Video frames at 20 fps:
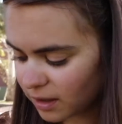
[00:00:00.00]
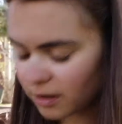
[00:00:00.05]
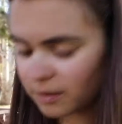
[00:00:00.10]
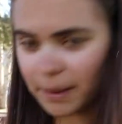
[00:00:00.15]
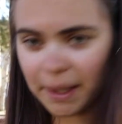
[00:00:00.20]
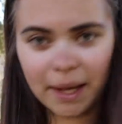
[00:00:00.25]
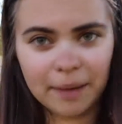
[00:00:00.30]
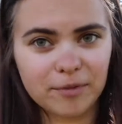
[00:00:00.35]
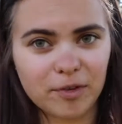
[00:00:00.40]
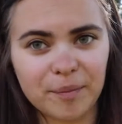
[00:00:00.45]

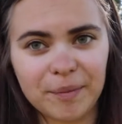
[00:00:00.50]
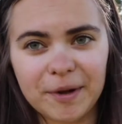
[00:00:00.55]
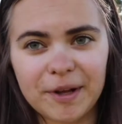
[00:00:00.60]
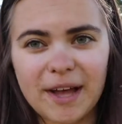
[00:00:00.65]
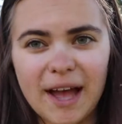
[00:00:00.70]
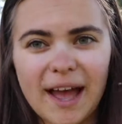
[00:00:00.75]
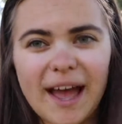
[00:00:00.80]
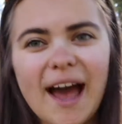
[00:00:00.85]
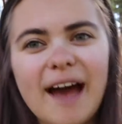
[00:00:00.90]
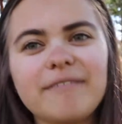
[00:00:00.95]
my comfort book,
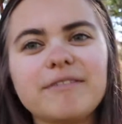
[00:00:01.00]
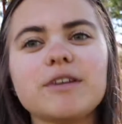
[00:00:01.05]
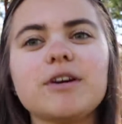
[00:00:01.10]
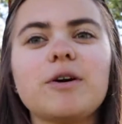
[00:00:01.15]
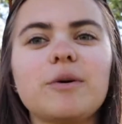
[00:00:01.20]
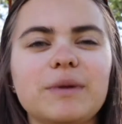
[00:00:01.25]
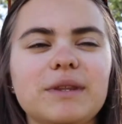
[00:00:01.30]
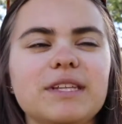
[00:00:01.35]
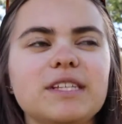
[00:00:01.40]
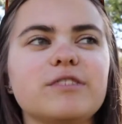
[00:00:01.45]
I have to
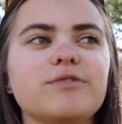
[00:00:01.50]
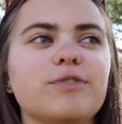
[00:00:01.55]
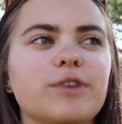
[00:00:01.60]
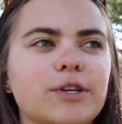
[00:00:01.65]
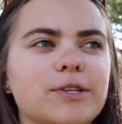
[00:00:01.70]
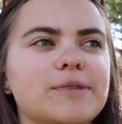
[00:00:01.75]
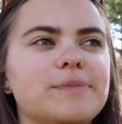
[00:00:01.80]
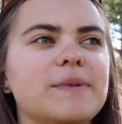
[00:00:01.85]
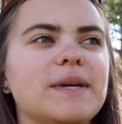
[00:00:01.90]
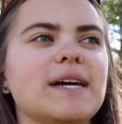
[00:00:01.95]
go with this
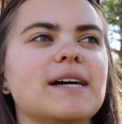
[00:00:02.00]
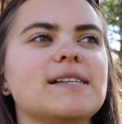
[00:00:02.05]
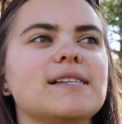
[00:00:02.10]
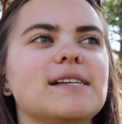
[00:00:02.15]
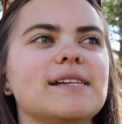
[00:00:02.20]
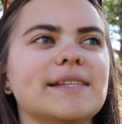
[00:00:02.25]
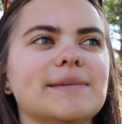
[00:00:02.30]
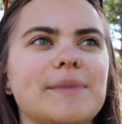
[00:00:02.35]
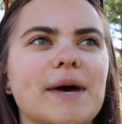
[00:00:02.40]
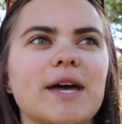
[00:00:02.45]
first because
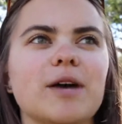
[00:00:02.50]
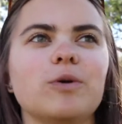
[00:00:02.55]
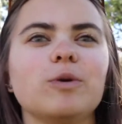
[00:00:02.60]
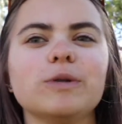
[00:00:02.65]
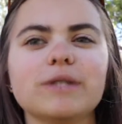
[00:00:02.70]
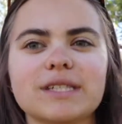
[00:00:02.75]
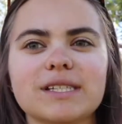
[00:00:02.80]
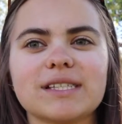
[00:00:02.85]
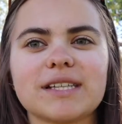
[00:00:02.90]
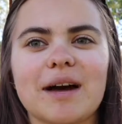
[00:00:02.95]
it's my
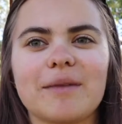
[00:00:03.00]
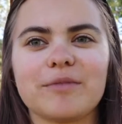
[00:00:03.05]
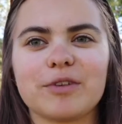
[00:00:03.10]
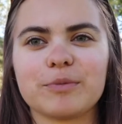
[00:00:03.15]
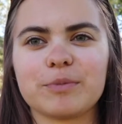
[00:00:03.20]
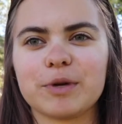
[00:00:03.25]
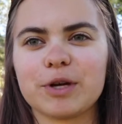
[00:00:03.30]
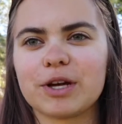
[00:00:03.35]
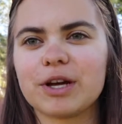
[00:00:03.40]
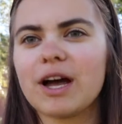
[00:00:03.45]
oldest
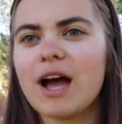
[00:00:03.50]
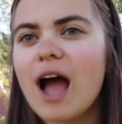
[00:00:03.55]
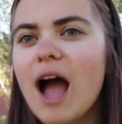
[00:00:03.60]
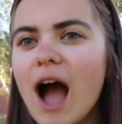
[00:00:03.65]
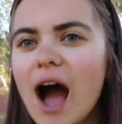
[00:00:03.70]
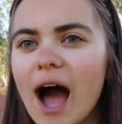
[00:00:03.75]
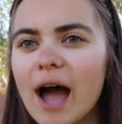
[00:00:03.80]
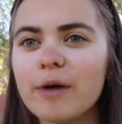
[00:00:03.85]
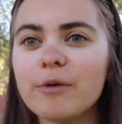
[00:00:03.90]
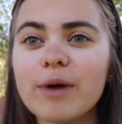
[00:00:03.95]
comfort book.
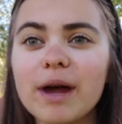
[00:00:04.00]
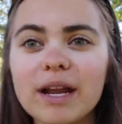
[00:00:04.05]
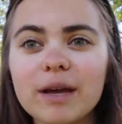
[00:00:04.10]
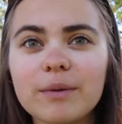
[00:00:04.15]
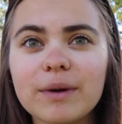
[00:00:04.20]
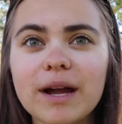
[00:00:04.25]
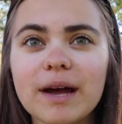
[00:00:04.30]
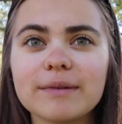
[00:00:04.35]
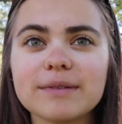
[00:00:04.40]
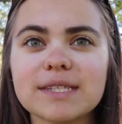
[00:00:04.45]
I read it
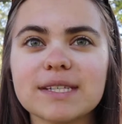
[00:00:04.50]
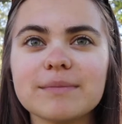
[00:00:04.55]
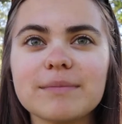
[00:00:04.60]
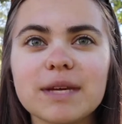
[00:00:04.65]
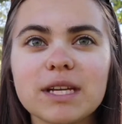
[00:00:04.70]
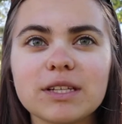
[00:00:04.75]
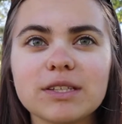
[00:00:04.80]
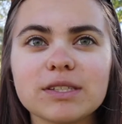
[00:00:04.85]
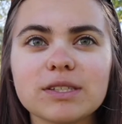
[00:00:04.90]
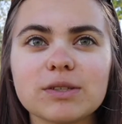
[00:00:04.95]
when I was in
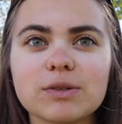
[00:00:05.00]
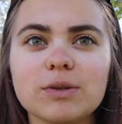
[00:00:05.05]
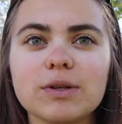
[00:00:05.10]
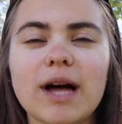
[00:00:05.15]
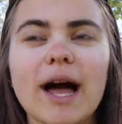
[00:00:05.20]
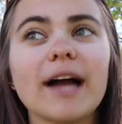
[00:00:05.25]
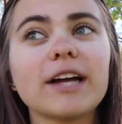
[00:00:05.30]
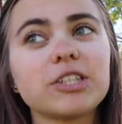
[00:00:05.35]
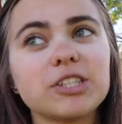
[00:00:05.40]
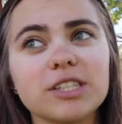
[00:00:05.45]
middle school,
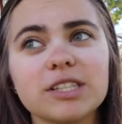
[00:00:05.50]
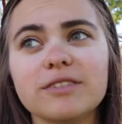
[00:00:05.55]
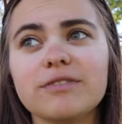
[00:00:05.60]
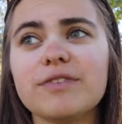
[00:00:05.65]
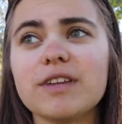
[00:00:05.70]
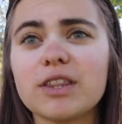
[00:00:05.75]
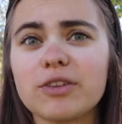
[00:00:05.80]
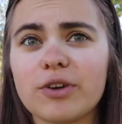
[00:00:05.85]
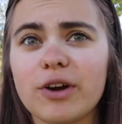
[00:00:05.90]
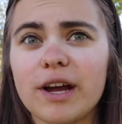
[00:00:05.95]
actually
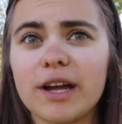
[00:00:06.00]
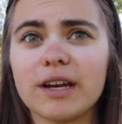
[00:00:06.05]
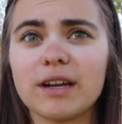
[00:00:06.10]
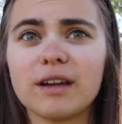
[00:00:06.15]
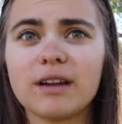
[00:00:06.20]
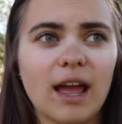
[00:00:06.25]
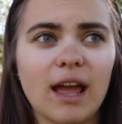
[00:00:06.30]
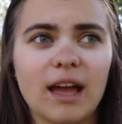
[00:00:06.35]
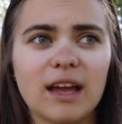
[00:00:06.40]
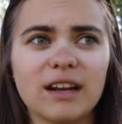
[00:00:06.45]
5th grade,
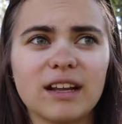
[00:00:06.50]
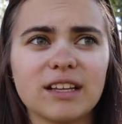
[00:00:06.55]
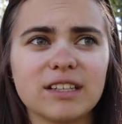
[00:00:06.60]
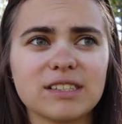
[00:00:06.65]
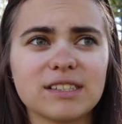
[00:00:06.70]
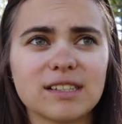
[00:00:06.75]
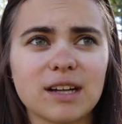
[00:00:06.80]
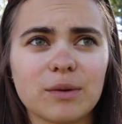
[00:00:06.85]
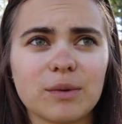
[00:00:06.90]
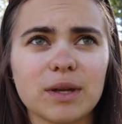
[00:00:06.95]
and it
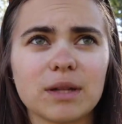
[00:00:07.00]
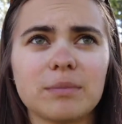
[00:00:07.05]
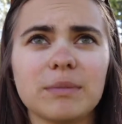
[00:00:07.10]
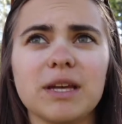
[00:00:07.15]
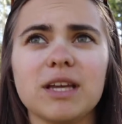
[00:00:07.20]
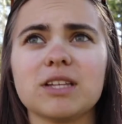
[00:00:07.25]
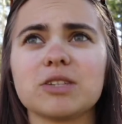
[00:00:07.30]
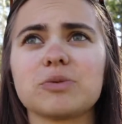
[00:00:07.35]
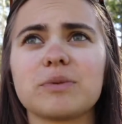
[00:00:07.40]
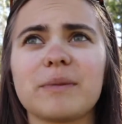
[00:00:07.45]
stuck with
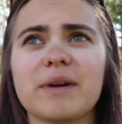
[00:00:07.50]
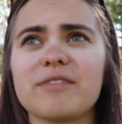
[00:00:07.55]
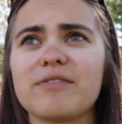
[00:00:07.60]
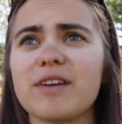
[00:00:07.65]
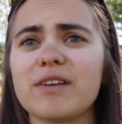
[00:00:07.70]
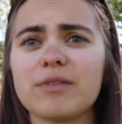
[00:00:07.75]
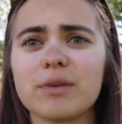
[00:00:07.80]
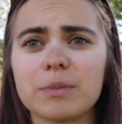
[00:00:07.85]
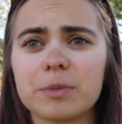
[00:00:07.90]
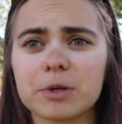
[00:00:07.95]
me. It's one of my
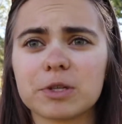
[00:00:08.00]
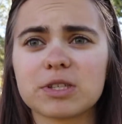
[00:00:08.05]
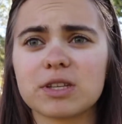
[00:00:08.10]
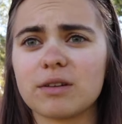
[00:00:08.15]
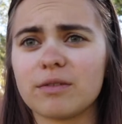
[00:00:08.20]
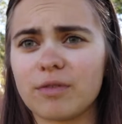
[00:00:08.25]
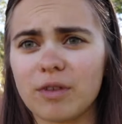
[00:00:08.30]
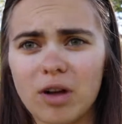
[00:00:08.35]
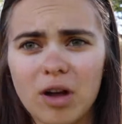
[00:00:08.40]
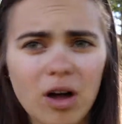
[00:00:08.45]
favorite books
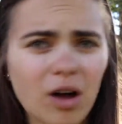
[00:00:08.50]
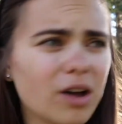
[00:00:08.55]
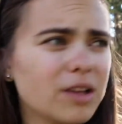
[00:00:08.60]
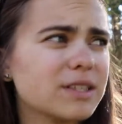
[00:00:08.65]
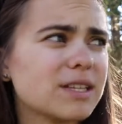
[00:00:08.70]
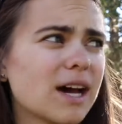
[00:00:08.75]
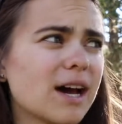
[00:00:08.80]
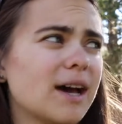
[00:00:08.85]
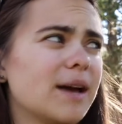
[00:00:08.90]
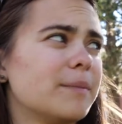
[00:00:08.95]
of all
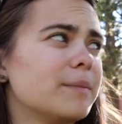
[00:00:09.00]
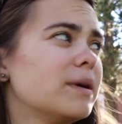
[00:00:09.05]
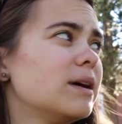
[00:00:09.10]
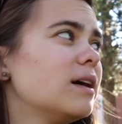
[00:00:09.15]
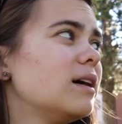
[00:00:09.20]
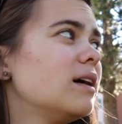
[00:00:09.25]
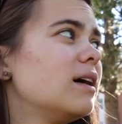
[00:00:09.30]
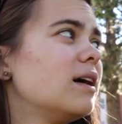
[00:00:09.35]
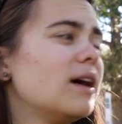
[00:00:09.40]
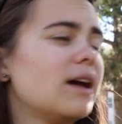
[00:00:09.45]
time,
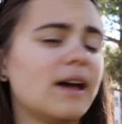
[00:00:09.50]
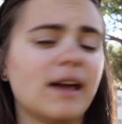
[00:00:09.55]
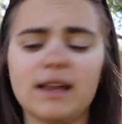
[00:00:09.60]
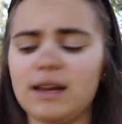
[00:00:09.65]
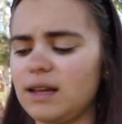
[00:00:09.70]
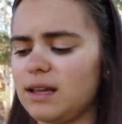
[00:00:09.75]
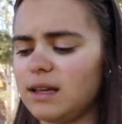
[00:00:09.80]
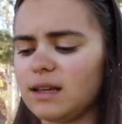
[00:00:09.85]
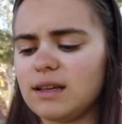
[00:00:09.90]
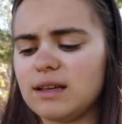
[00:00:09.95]
and
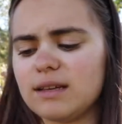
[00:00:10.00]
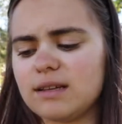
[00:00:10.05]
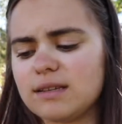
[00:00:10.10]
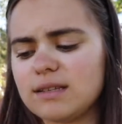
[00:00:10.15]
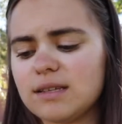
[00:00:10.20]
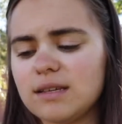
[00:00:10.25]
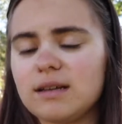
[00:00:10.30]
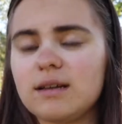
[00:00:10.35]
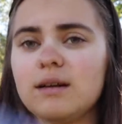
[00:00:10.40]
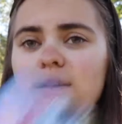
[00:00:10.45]
it
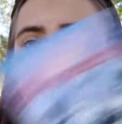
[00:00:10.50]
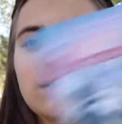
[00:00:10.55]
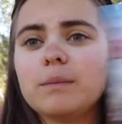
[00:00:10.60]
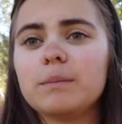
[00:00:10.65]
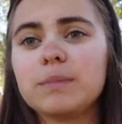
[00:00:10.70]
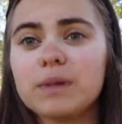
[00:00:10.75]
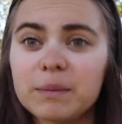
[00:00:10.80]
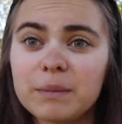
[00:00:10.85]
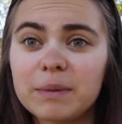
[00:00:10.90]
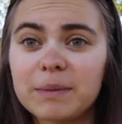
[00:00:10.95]
is
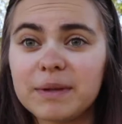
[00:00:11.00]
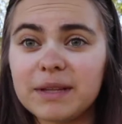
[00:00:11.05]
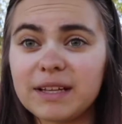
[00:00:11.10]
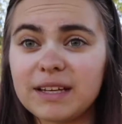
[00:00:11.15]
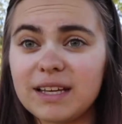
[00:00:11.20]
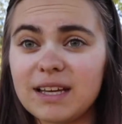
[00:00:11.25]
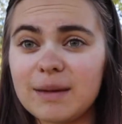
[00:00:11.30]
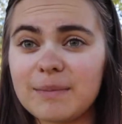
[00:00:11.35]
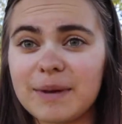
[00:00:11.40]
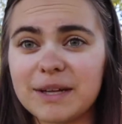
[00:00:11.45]

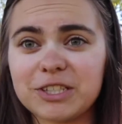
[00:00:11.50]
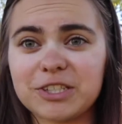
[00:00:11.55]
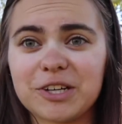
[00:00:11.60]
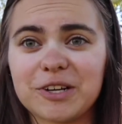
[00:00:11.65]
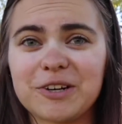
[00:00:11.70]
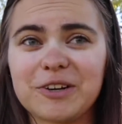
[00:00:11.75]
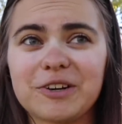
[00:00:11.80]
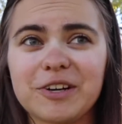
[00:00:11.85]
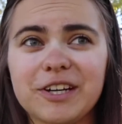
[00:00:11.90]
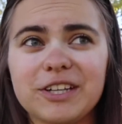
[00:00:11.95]
Bloomability by
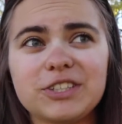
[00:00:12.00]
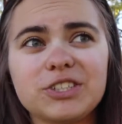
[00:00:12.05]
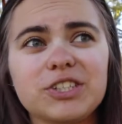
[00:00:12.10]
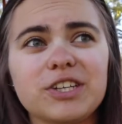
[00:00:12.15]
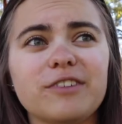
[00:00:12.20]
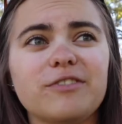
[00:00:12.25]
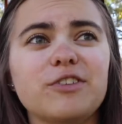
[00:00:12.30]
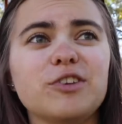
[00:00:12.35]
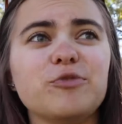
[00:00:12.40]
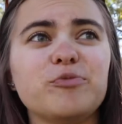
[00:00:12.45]
Sharon Creech.
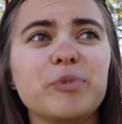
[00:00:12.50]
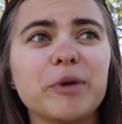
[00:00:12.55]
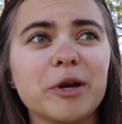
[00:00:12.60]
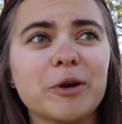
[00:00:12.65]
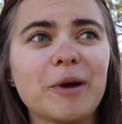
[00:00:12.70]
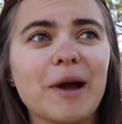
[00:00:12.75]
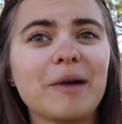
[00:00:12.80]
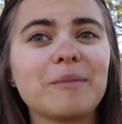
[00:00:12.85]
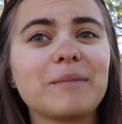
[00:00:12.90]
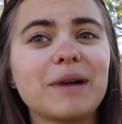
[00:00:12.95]
If you've been
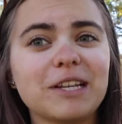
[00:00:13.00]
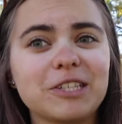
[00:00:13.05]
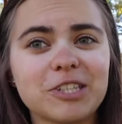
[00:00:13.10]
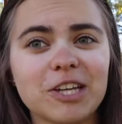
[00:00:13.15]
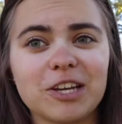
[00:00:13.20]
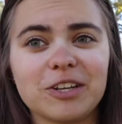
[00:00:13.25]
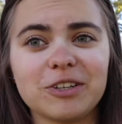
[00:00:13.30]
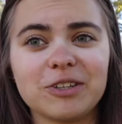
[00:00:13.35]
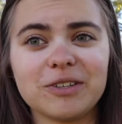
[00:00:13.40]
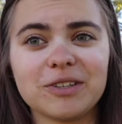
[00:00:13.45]
around my
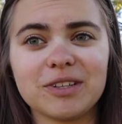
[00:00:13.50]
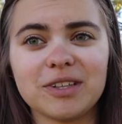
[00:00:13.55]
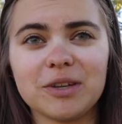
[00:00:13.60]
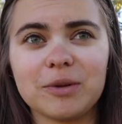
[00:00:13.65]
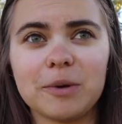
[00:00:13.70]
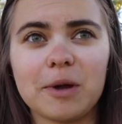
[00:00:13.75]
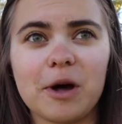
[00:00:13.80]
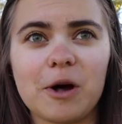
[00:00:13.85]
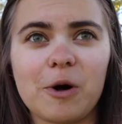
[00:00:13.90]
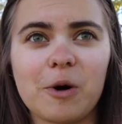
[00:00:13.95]
channel, you
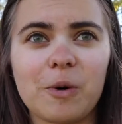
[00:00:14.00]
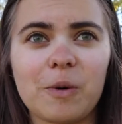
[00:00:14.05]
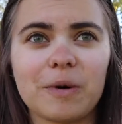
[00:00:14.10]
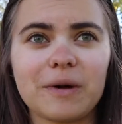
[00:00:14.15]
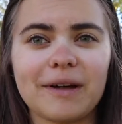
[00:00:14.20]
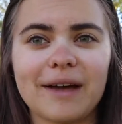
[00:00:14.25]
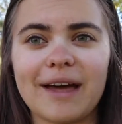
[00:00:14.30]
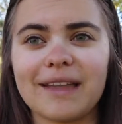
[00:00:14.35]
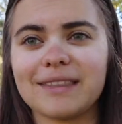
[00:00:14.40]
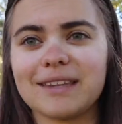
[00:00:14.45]
know
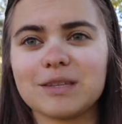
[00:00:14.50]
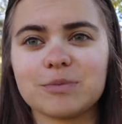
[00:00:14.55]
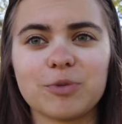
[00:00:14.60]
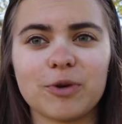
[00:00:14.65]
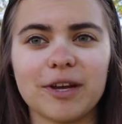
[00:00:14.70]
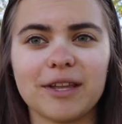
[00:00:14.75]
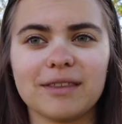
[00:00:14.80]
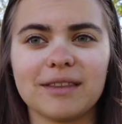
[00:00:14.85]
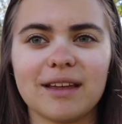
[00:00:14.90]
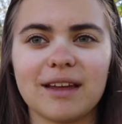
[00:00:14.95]
at this
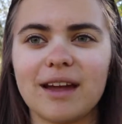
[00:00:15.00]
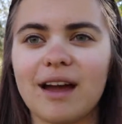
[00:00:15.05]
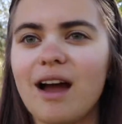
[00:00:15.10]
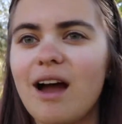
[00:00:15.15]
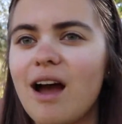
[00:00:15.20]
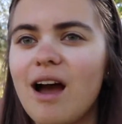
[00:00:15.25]
point that